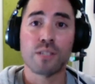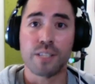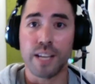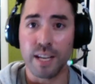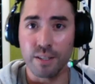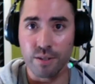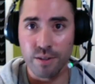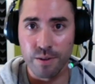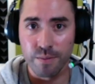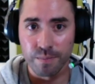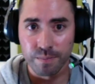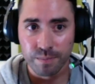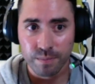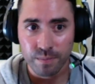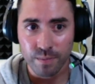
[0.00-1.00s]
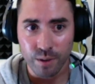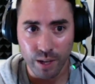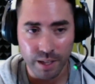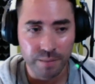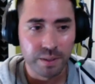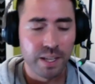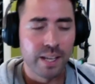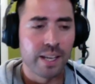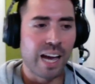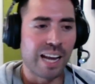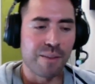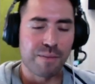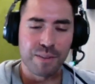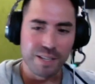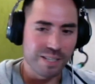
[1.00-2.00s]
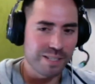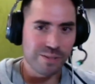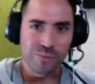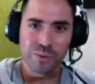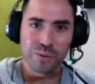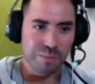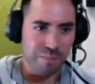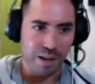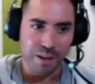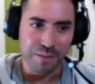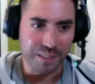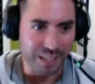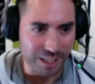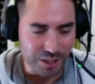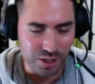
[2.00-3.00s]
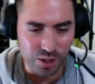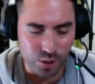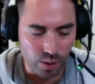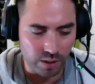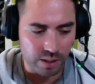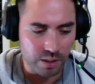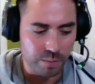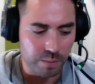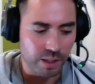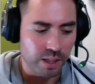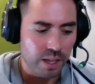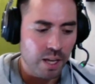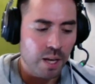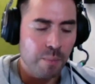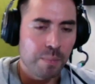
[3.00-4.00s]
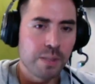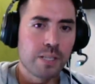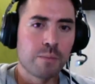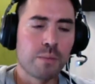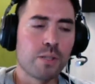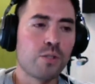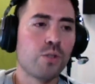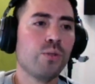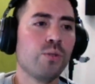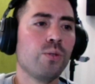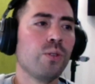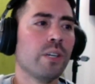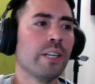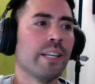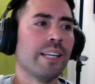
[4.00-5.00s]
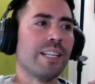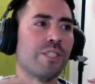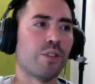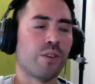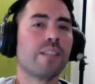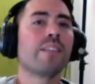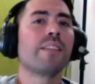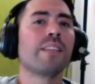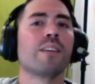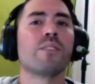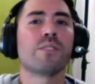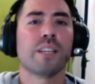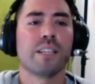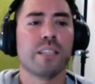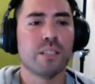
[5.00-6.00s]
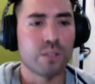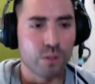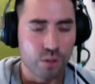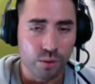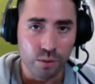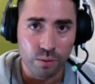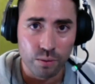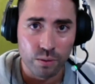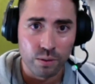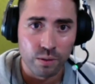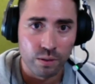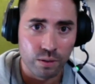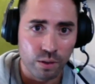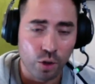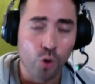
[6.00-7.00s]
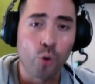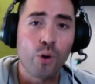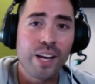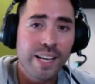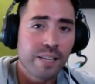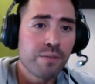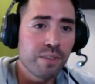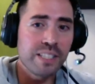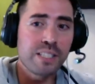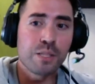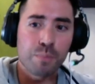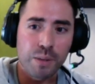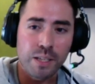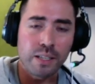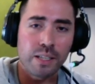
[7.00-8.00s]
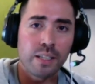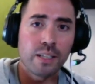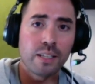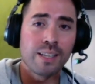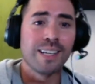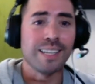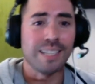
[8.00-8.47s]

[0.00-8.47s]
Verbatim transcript: standard, right? And if it doesn't, what modifications do I need to make? But number two, is there anything else I need to do, creatively speaking,